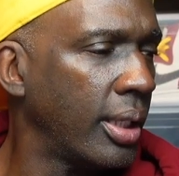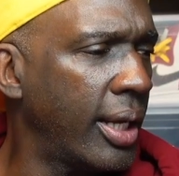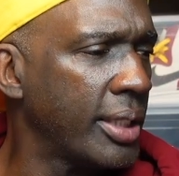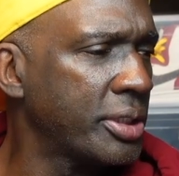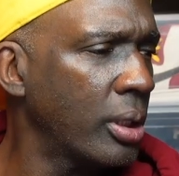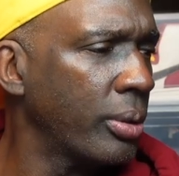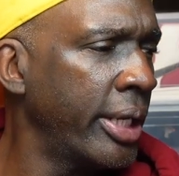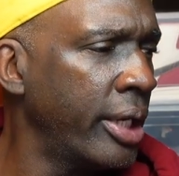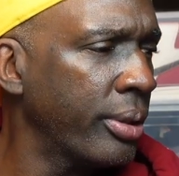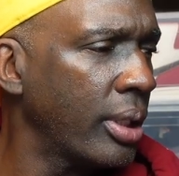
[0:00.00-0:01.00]
So
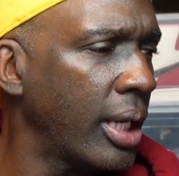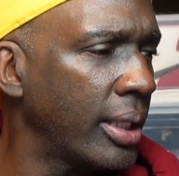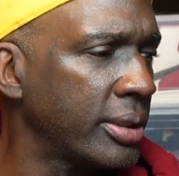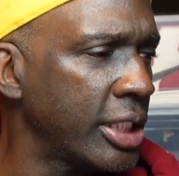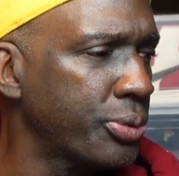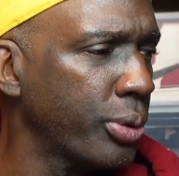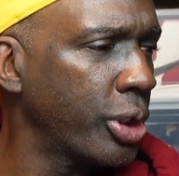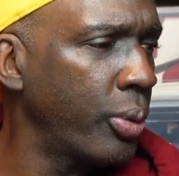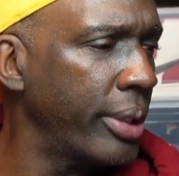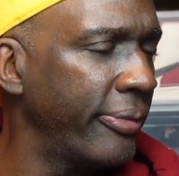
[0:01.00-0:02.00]
here, just real
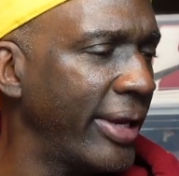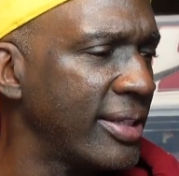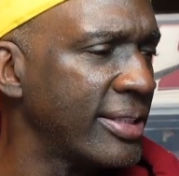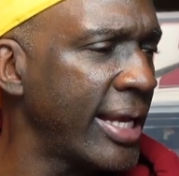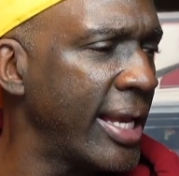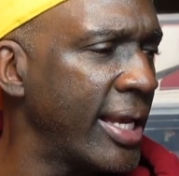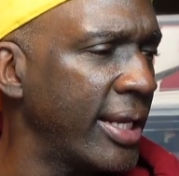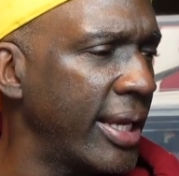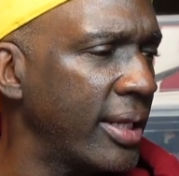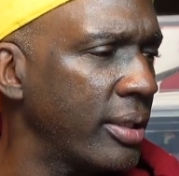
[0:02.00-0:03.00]
quick, we got design
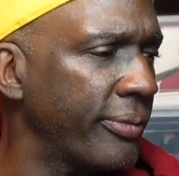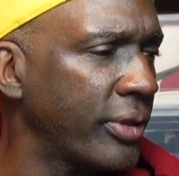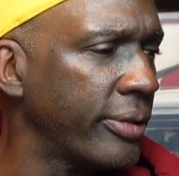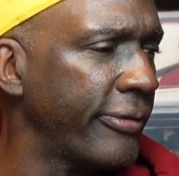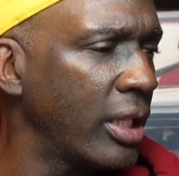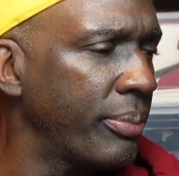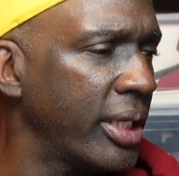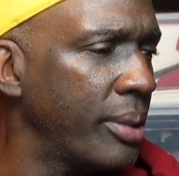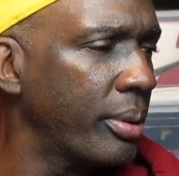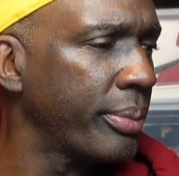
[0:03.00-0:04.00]
for development and
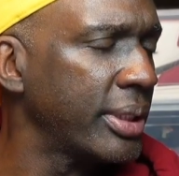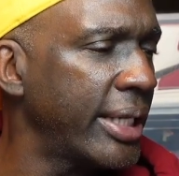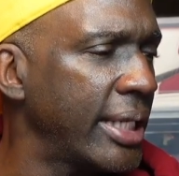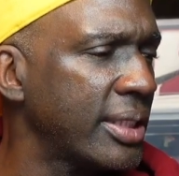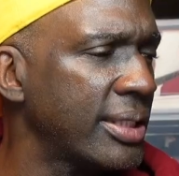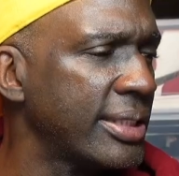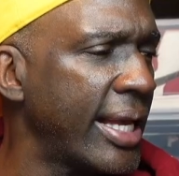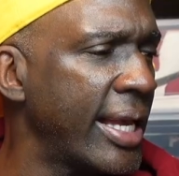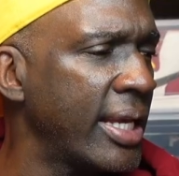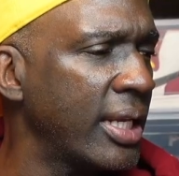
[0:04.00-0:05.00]
implementation,
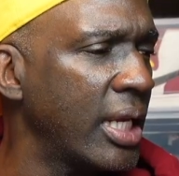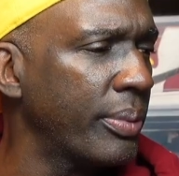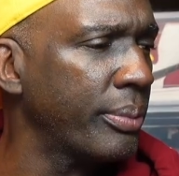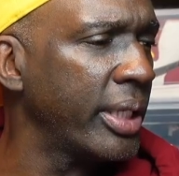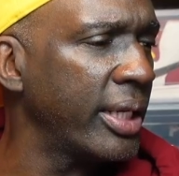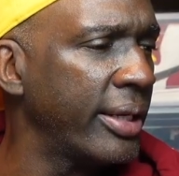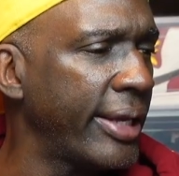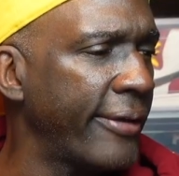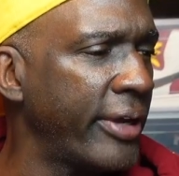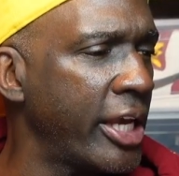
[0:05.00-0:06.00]
design, implement, and
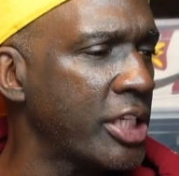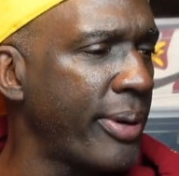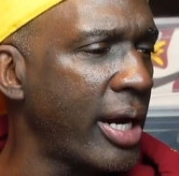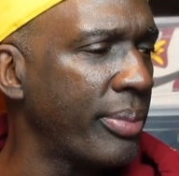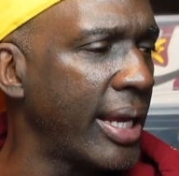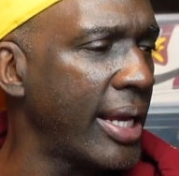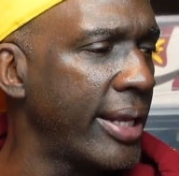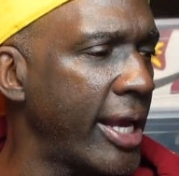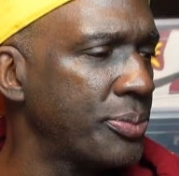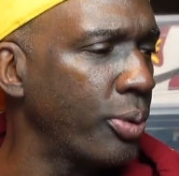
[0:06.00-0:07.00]
advanced Power BI
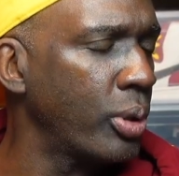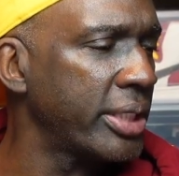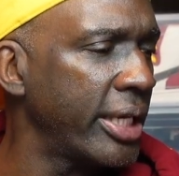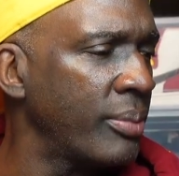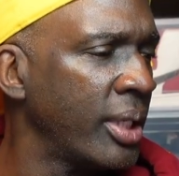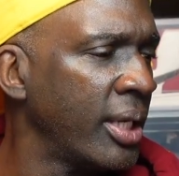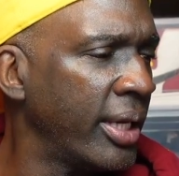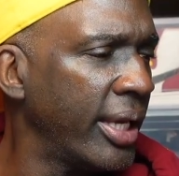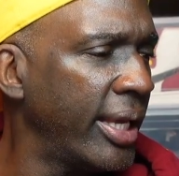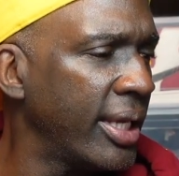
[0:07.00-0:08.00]
dashboards, yep,
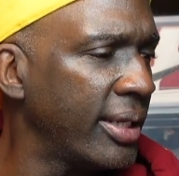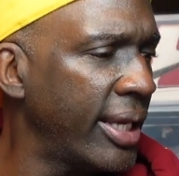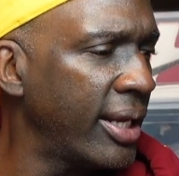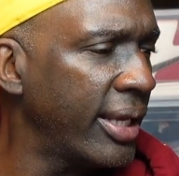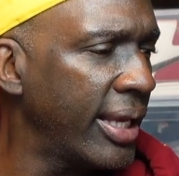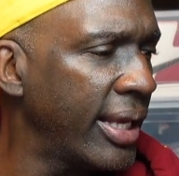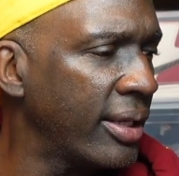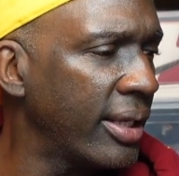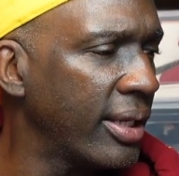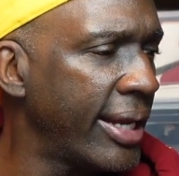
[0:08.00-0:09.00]
and data
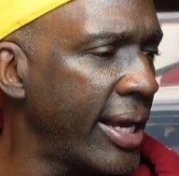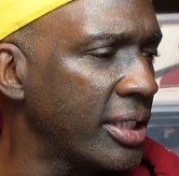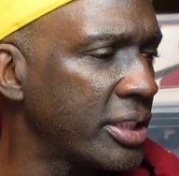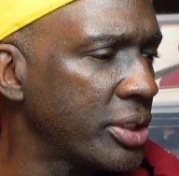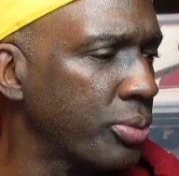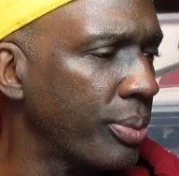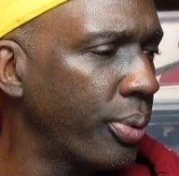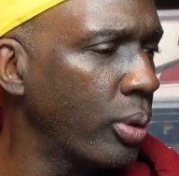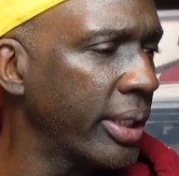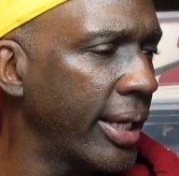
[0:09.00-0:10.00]
analysis and
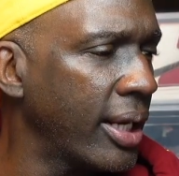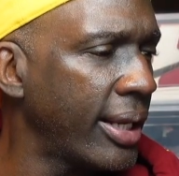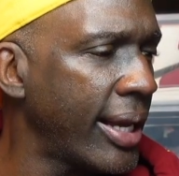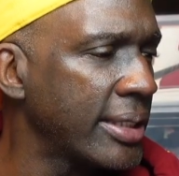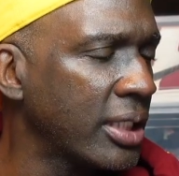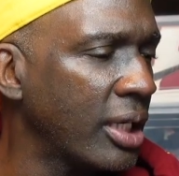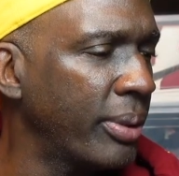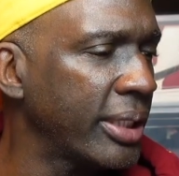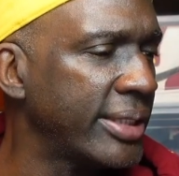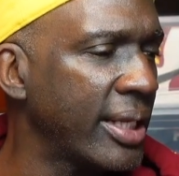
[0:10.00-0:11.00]
reporting, analyze
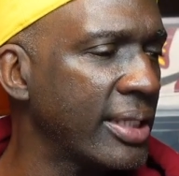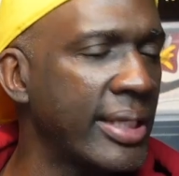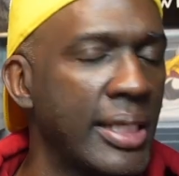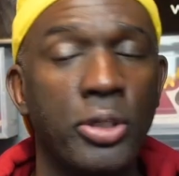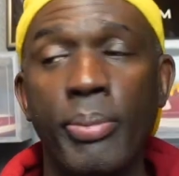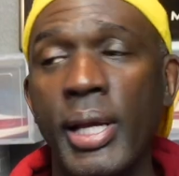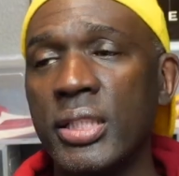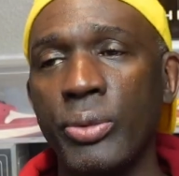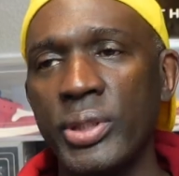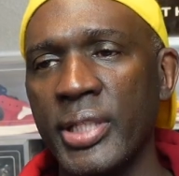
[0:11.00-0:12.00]
complex data sets. So basically,
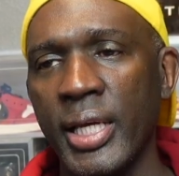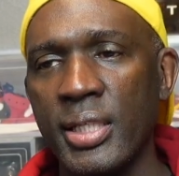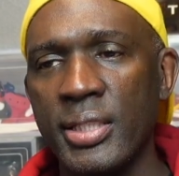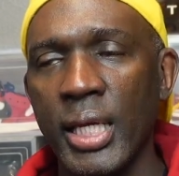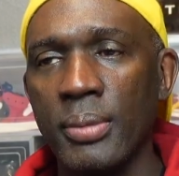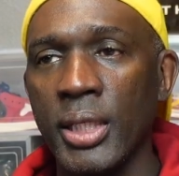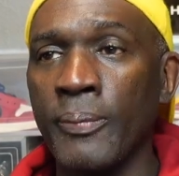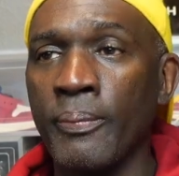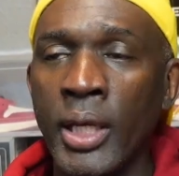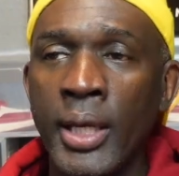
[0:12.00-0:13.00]
we're saying the same thing.
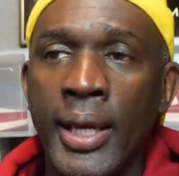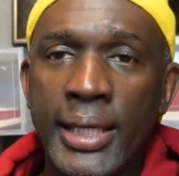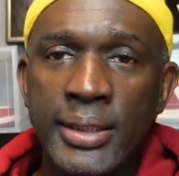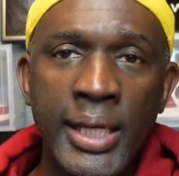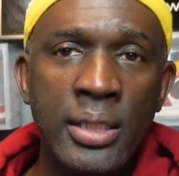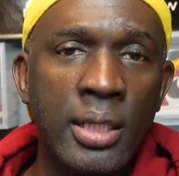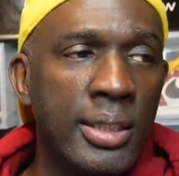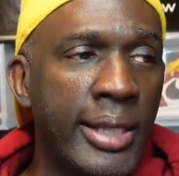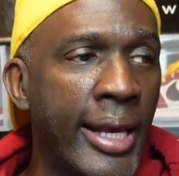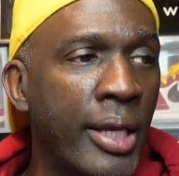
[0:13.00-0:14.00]
At the end of the
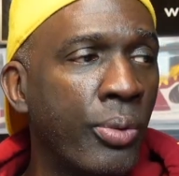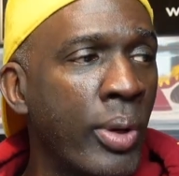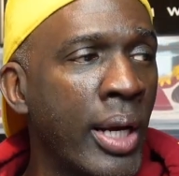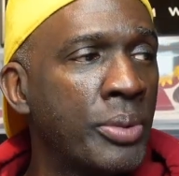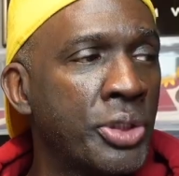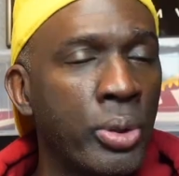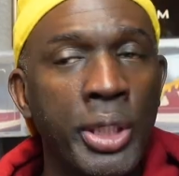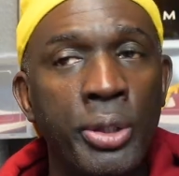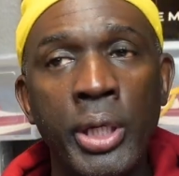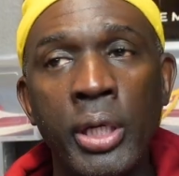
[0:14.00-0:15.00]
day, what I'm showing
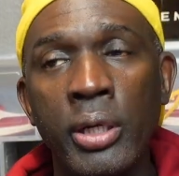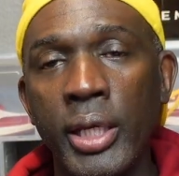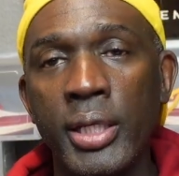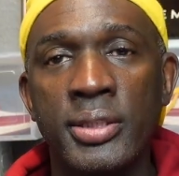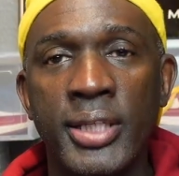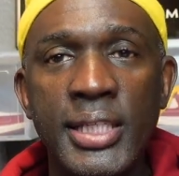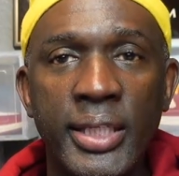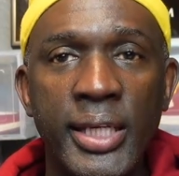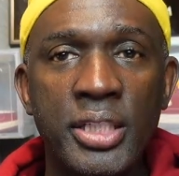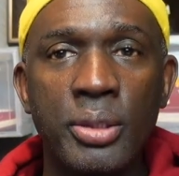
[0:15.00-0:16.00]
you here is this
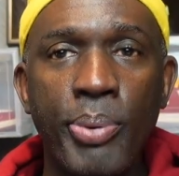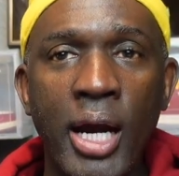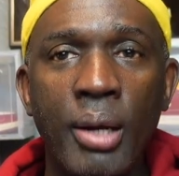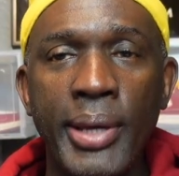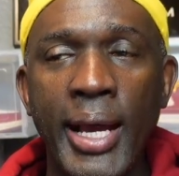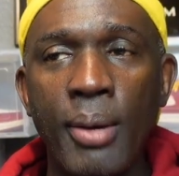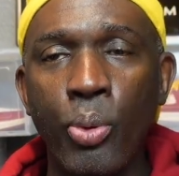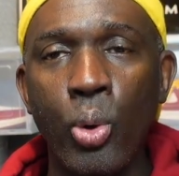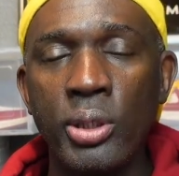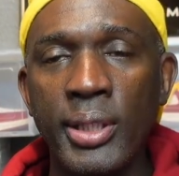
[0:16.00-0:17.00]
is a Power BI
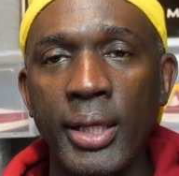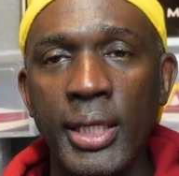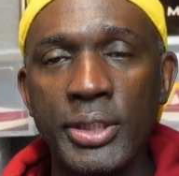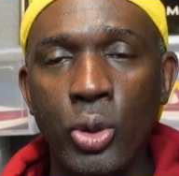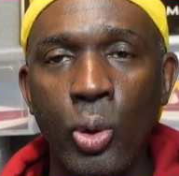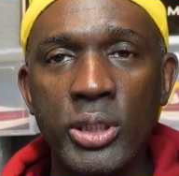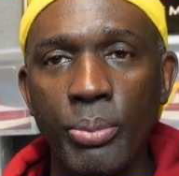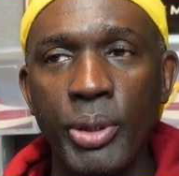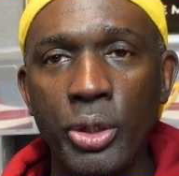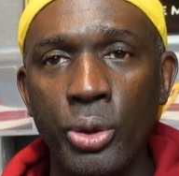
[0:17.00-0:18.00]
portal that's going to be
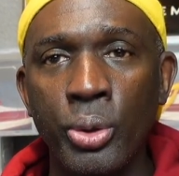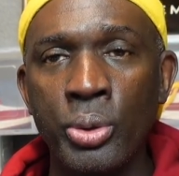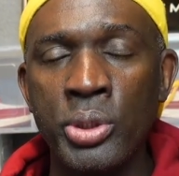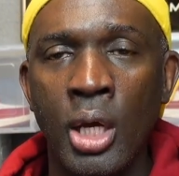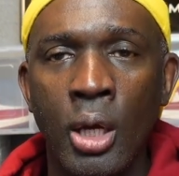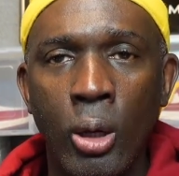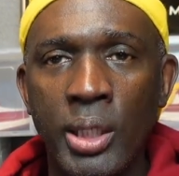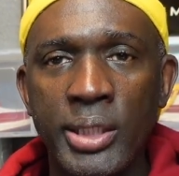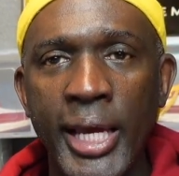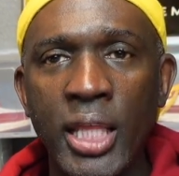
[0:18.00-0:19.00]
used on a
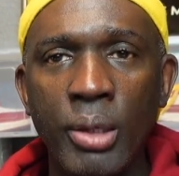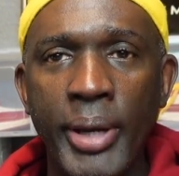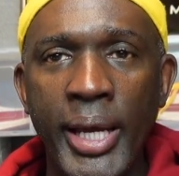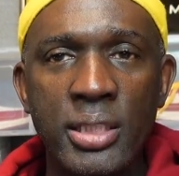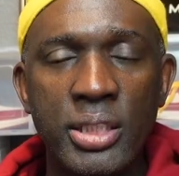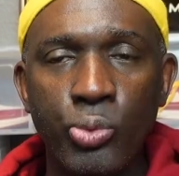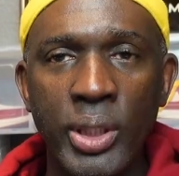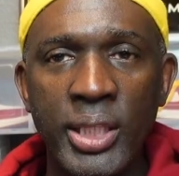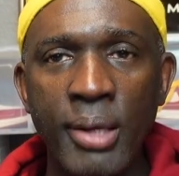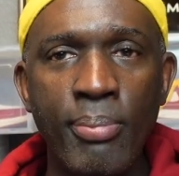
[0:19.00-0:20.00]
daily basis
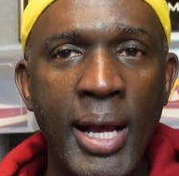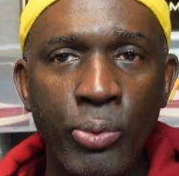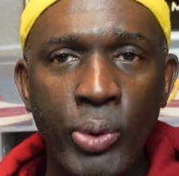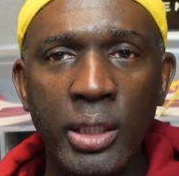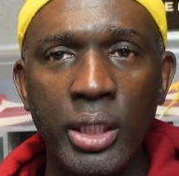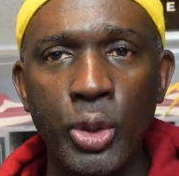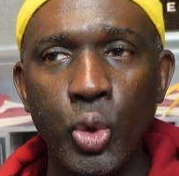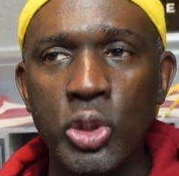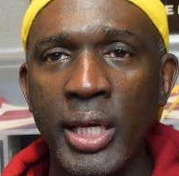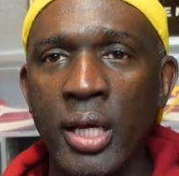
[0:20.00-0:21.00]
within my weekly
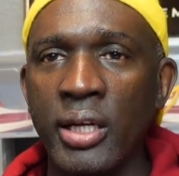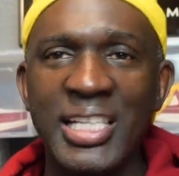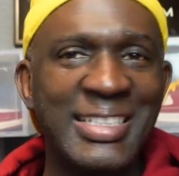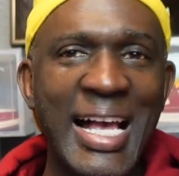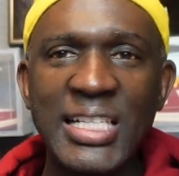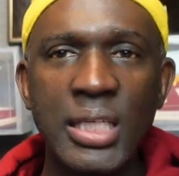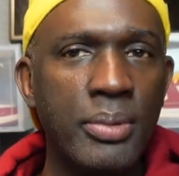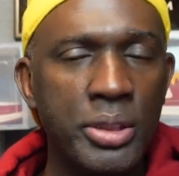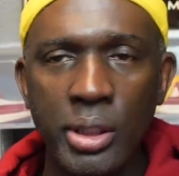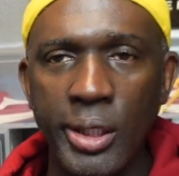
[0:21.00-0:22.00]
newsletter. It's not something that
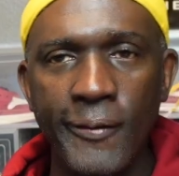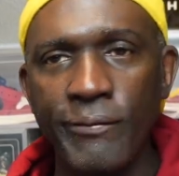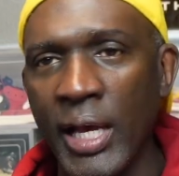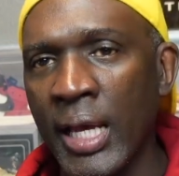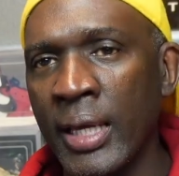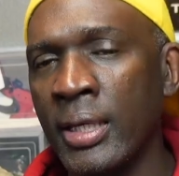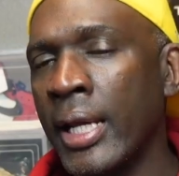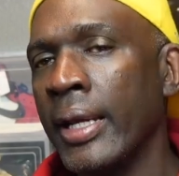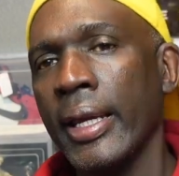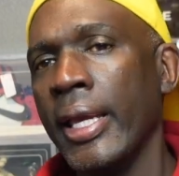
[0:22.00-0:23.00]
you're going to find
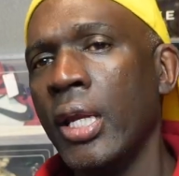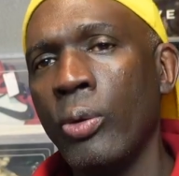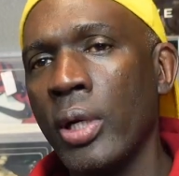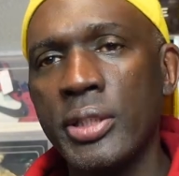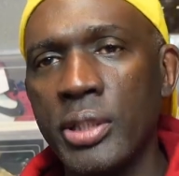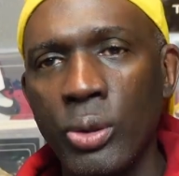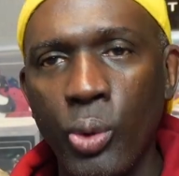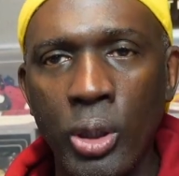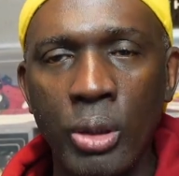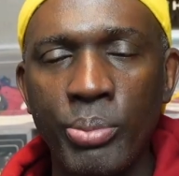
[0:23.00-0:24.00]
anywhere else in the
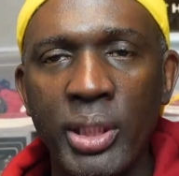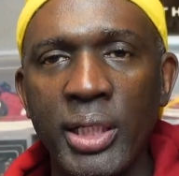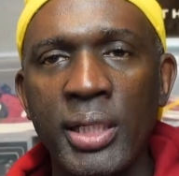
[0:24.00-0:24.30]
world because